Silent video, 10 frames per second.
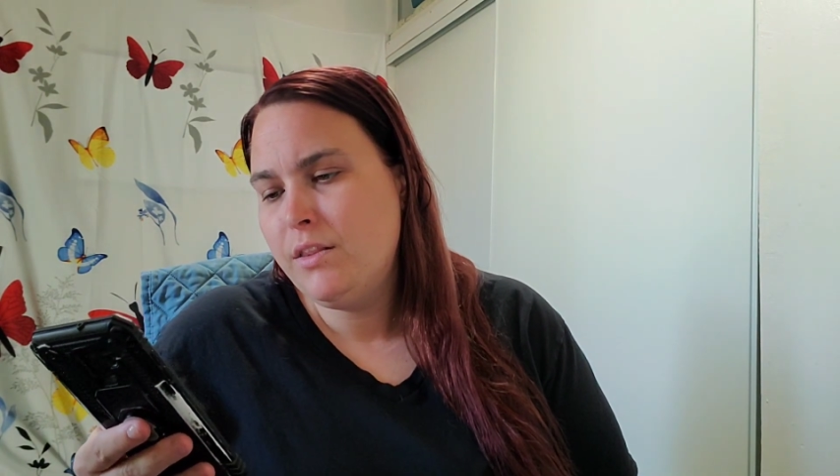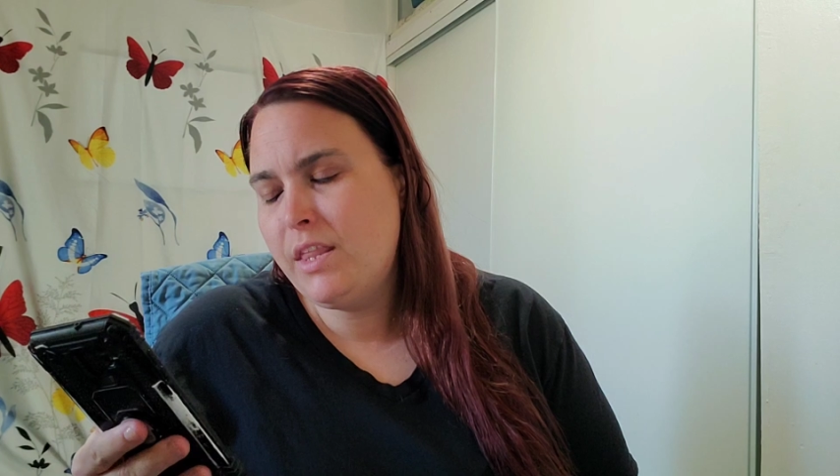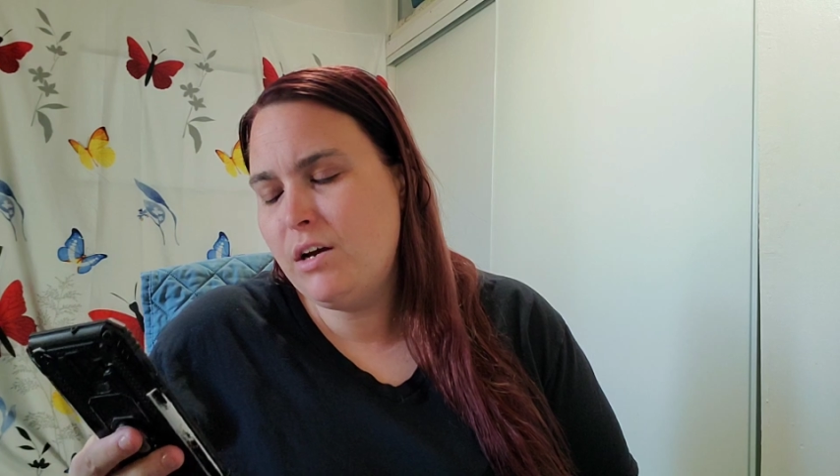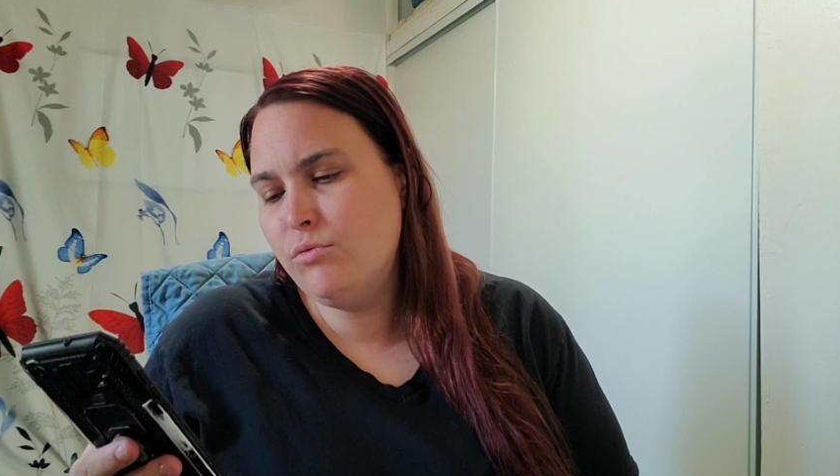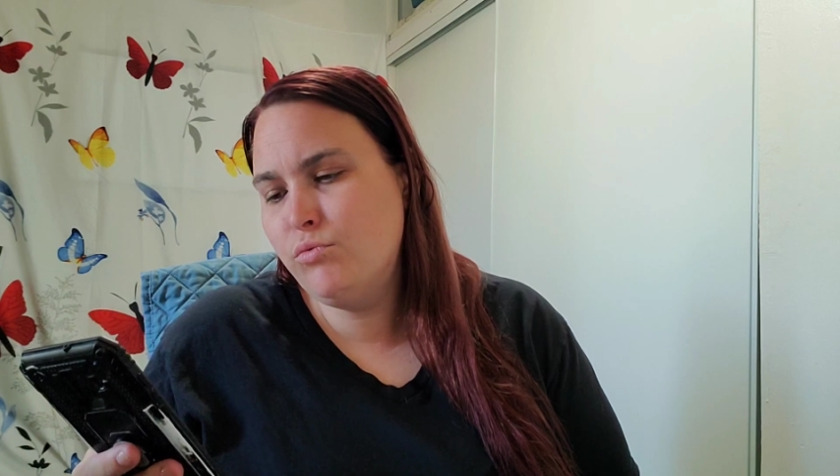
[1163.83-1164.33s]

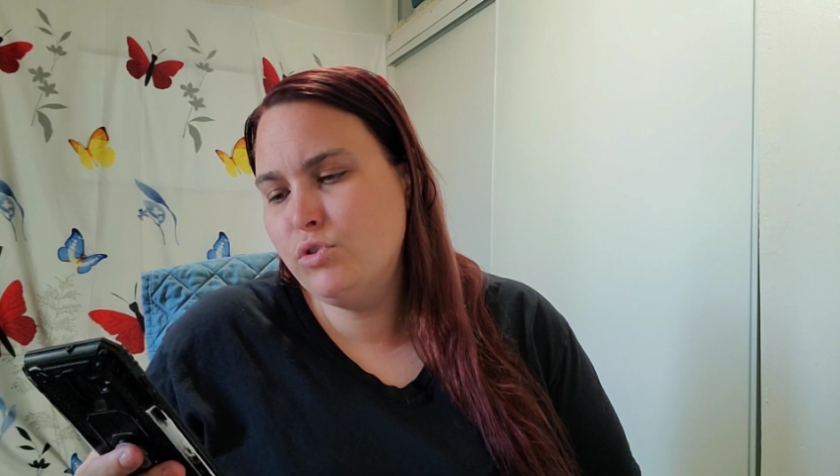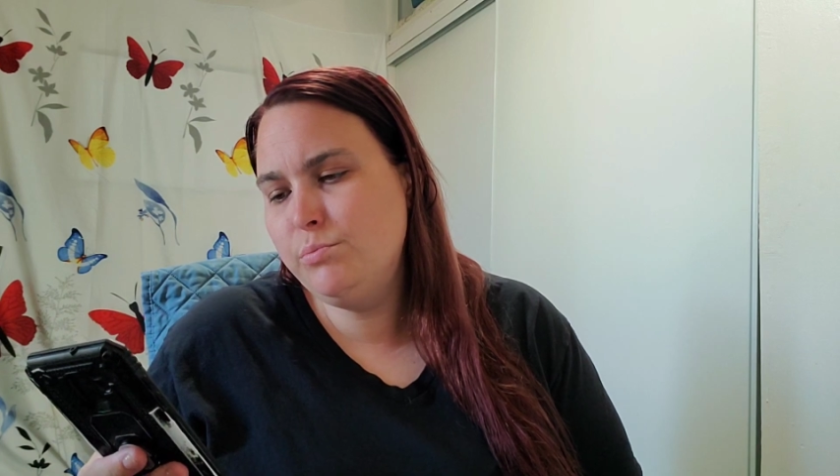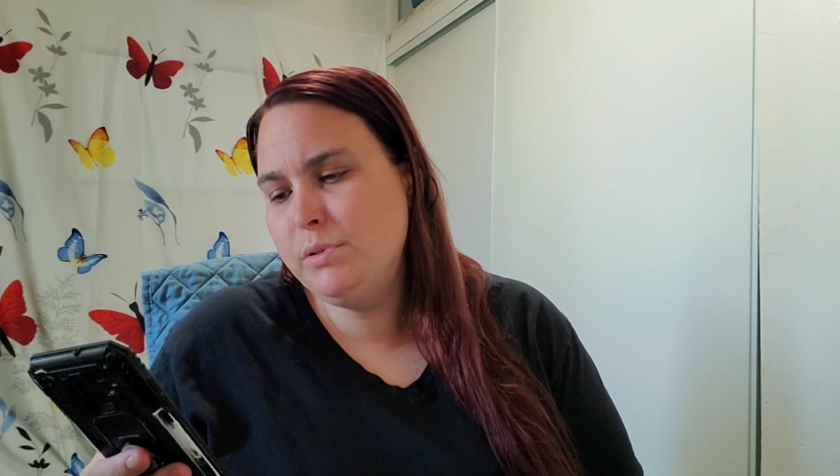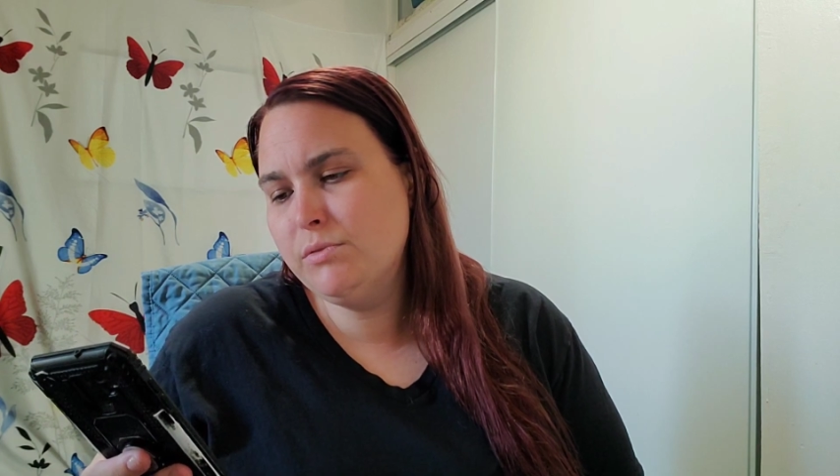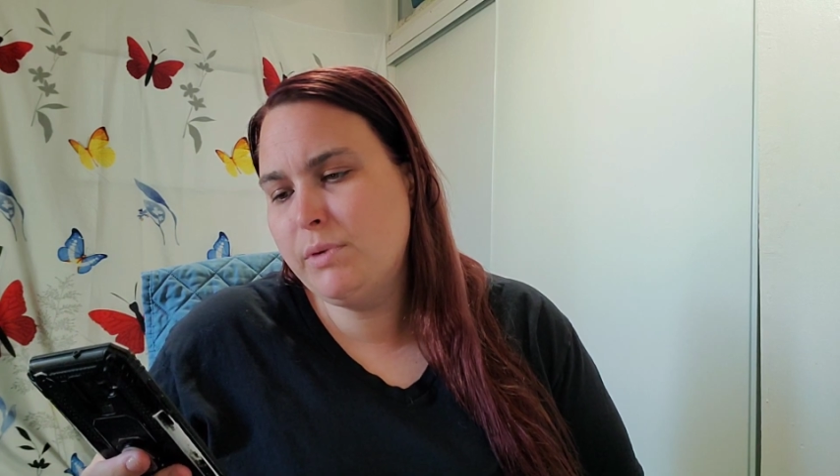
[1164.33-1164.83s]
that
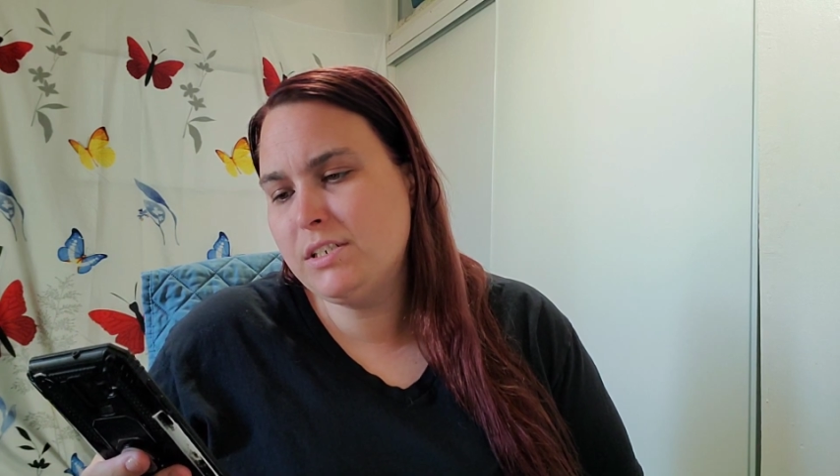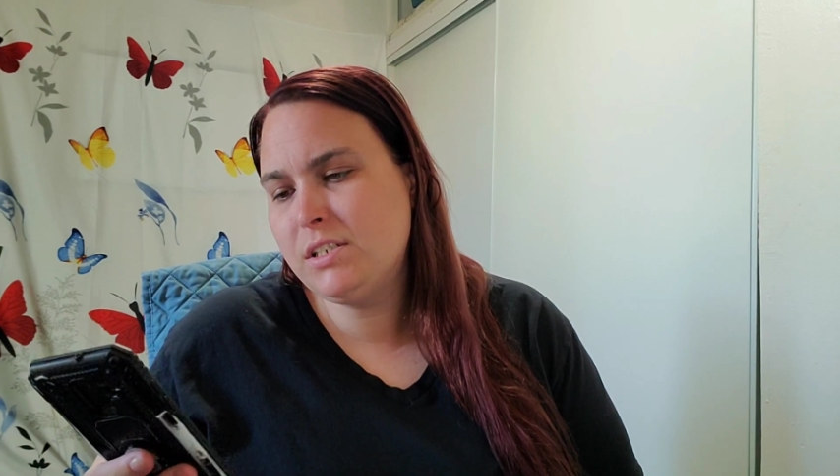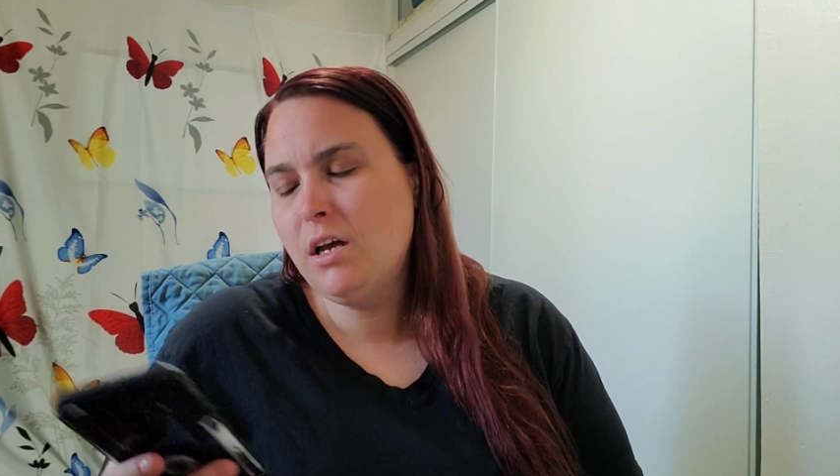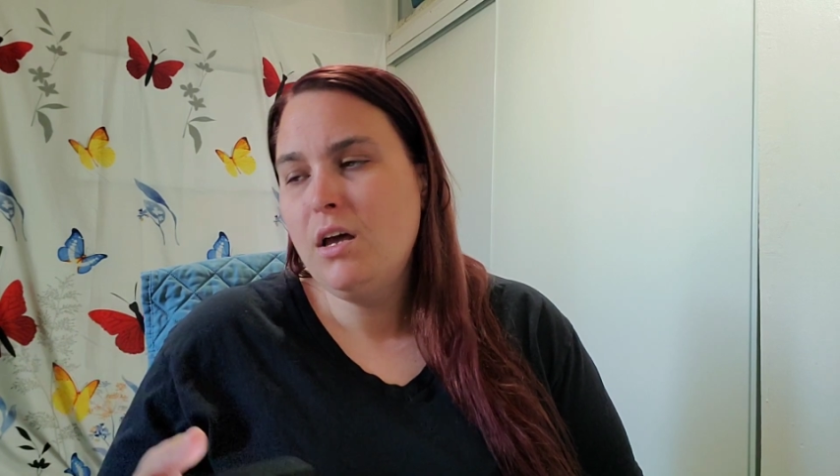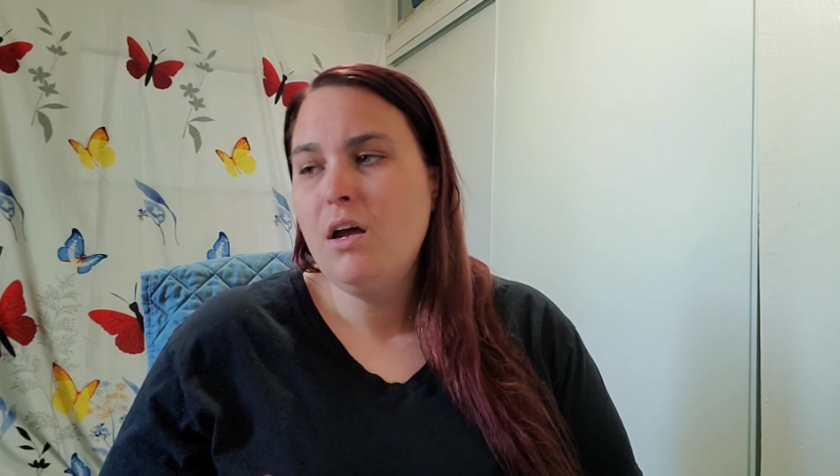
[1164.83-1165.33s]
would be best.
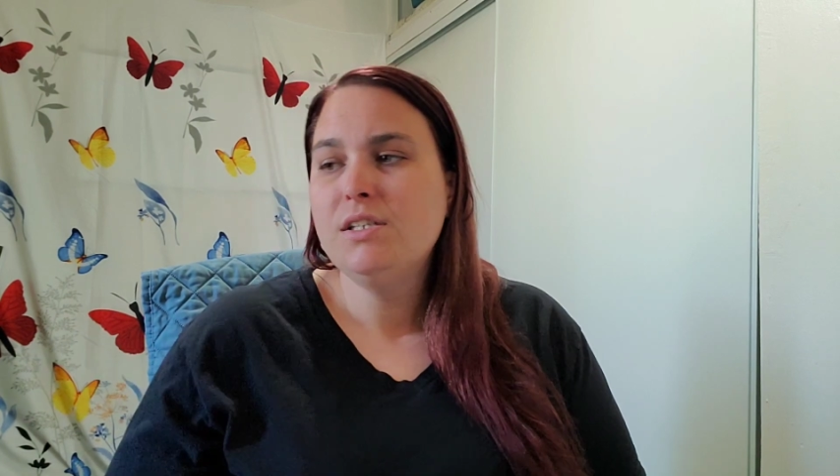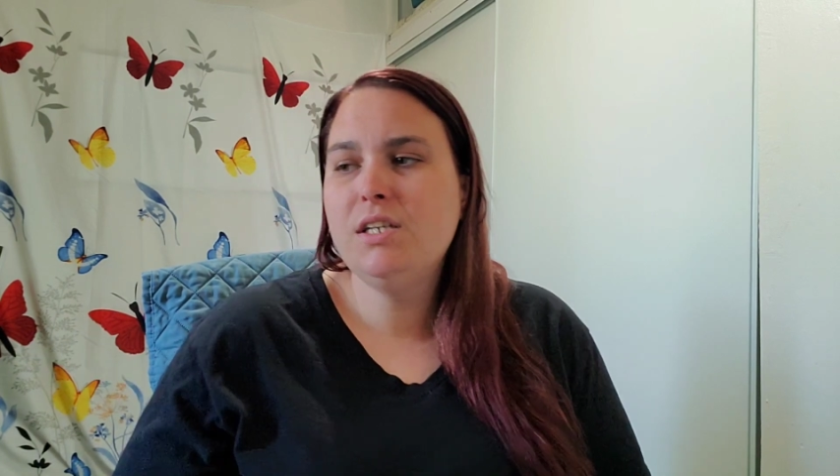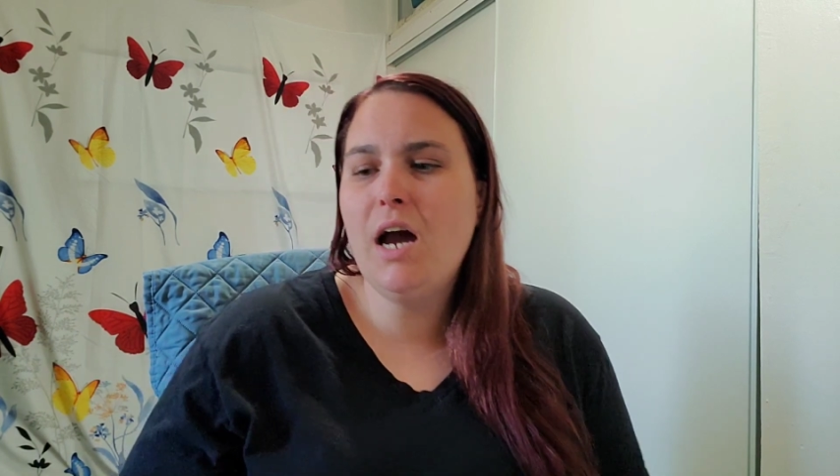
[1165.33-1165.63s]
See,